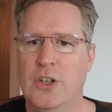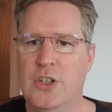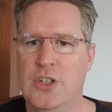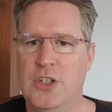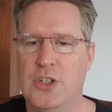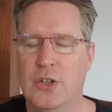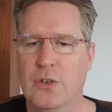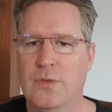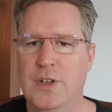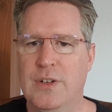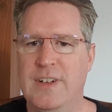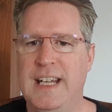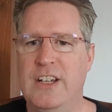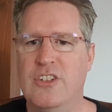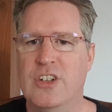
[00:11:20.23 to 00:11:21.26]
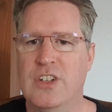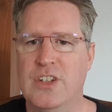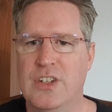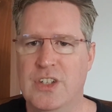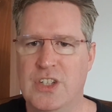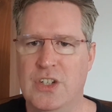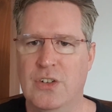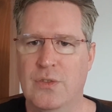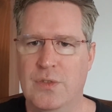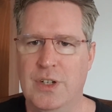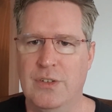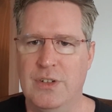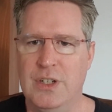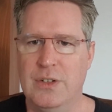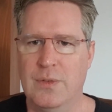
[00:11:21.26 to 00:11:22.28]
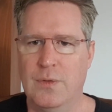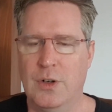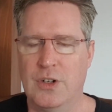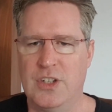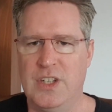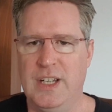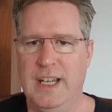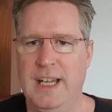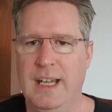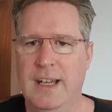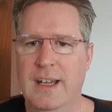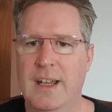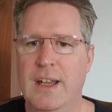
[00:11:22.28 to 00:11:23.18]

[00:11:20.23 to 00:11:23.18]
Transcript: Serve your nation. Serve your university.